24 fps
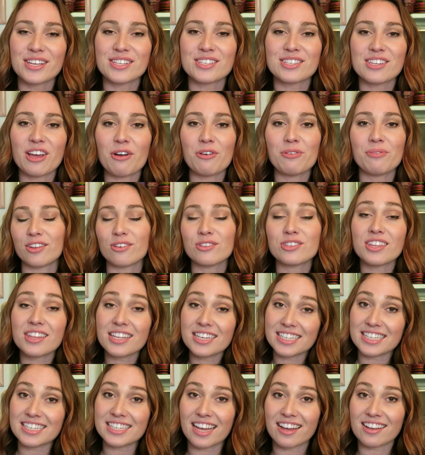So those are the
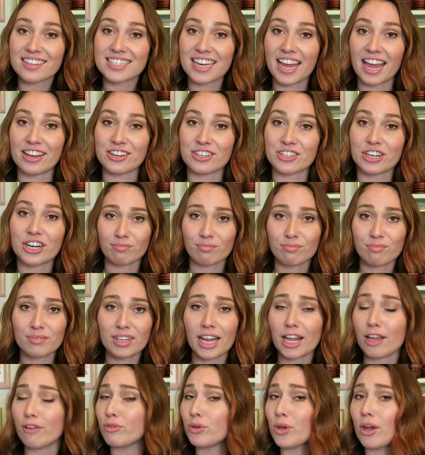details to enter.
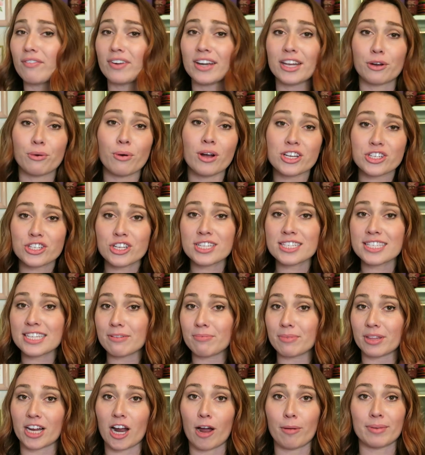If you have any questions, leave
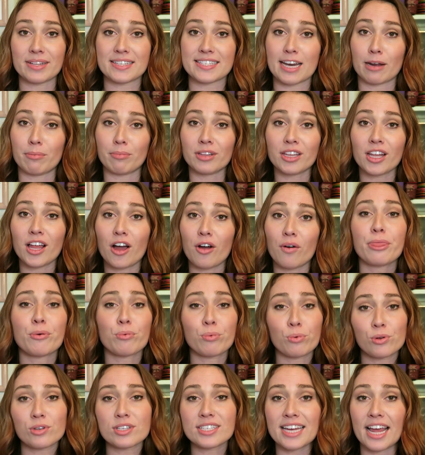them in the comments down below. The
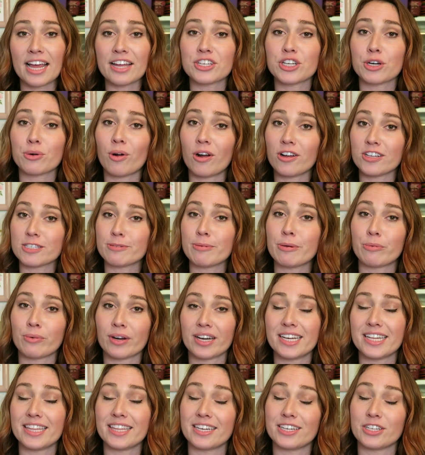rules to enter will also be
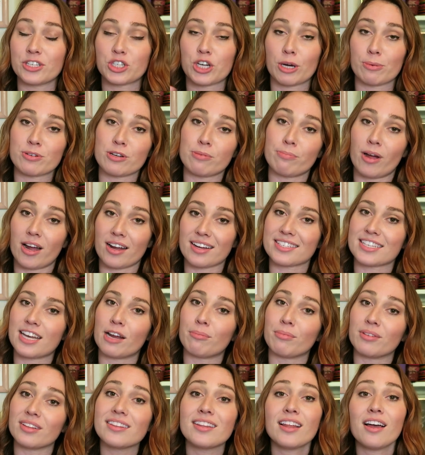written in the description box down
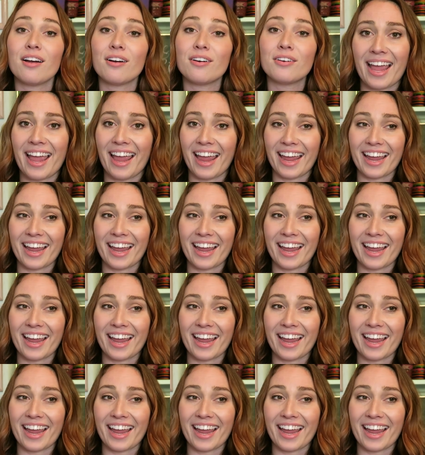below.